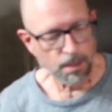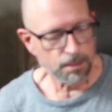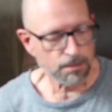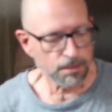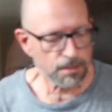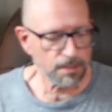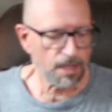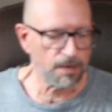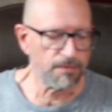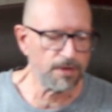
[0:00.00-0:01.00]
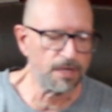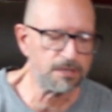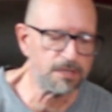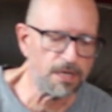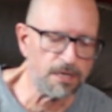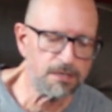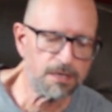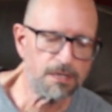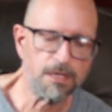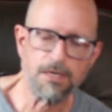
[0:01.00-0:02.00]
So this is kind of a nice case.
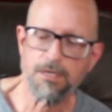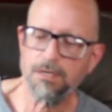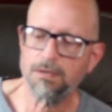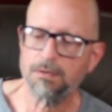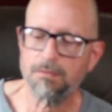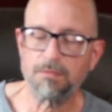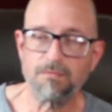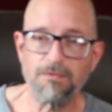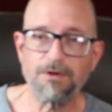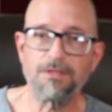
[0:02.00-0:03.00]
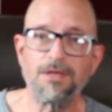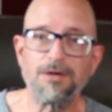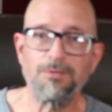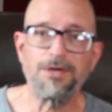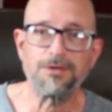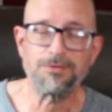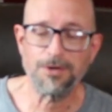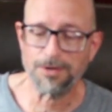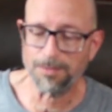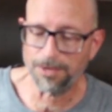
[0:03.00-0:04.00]
I like it. Very lightweight
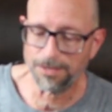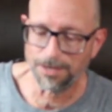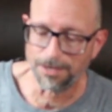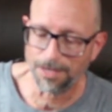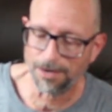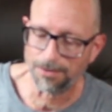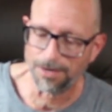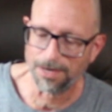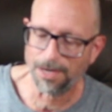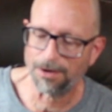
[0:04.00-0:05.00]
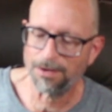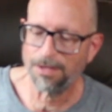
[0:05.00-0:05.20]
drone, I'm going to tell you that right now.